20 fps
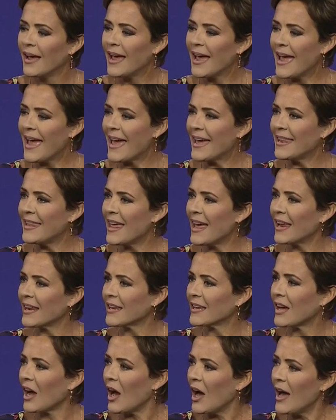And that
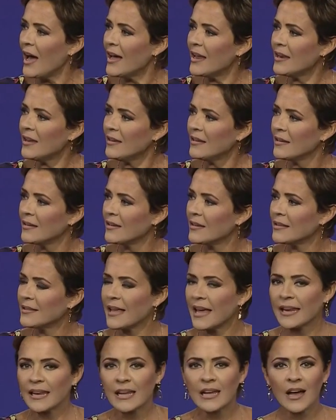
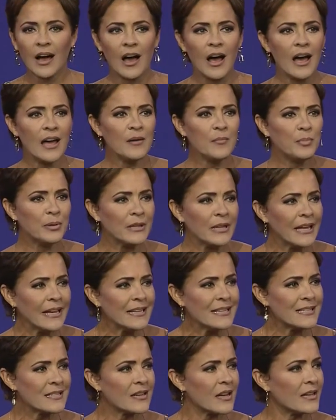God
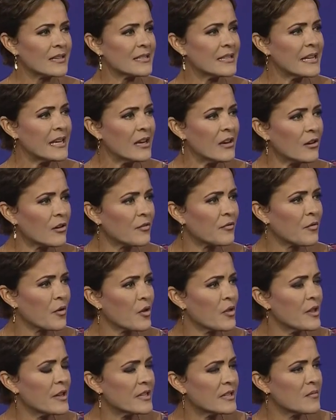placed us here for
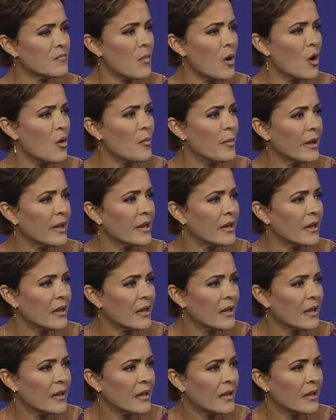this moment
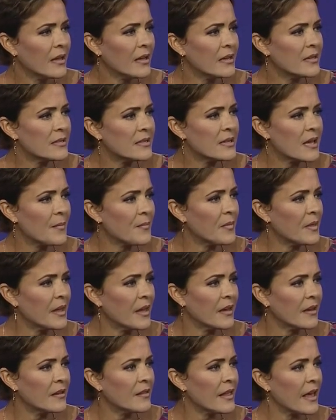is
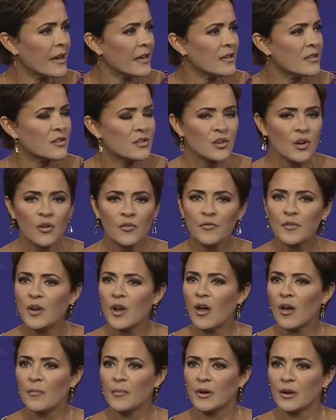something that is so
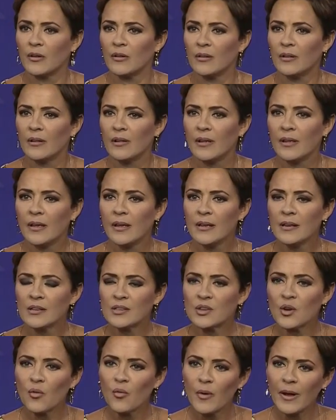phenomenal.
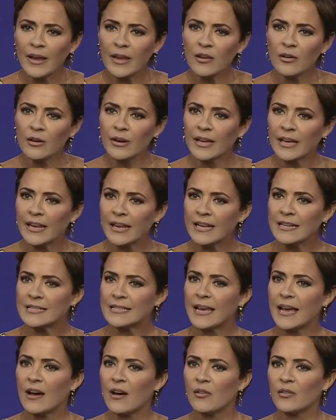So when you're getting
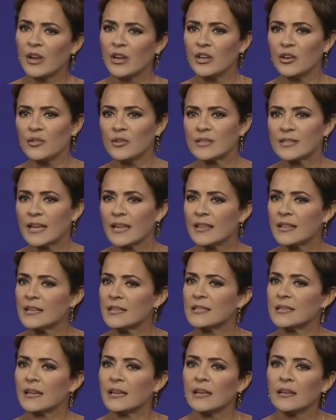down and you say,
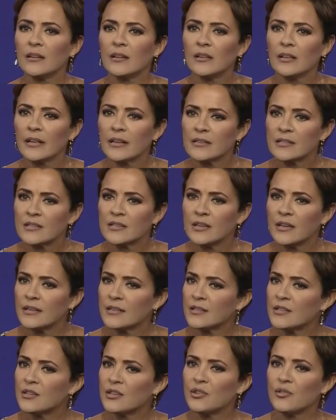this hill
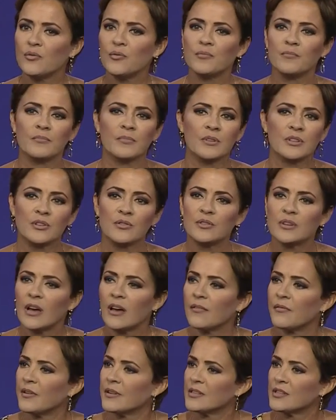is too
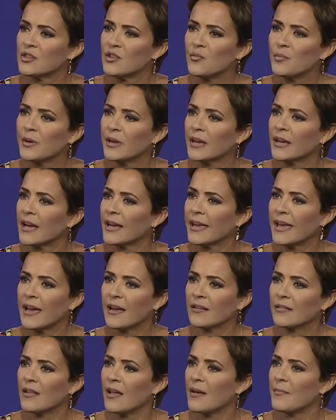tough, it's too big, I can't
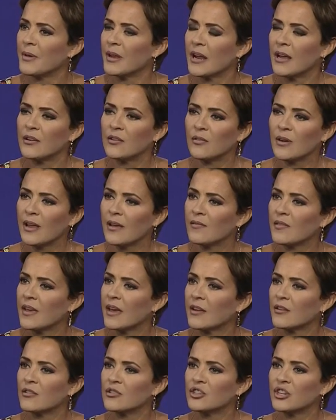climb it, I don't have the
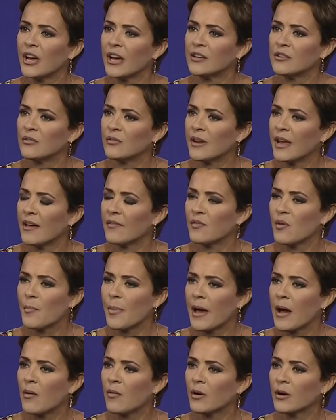energy, I don't have the
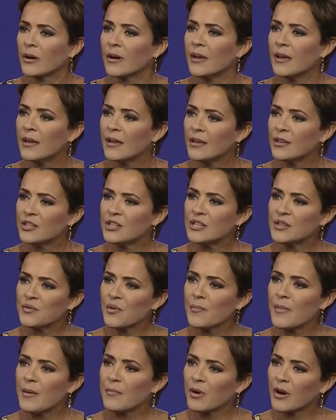power, just
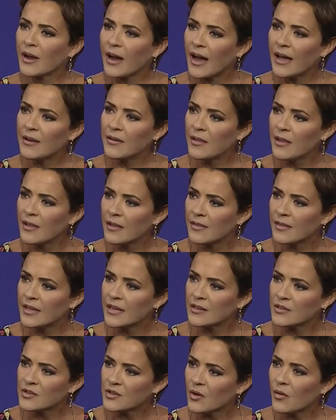remember, God
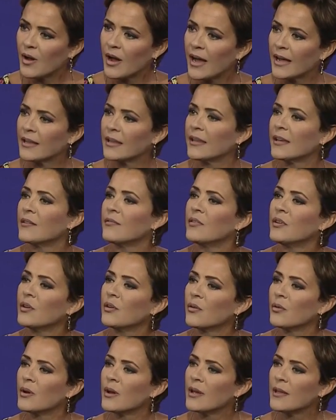thinks so highly of
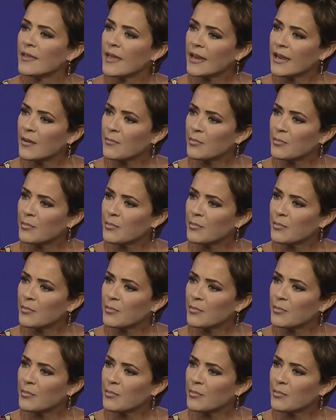you that he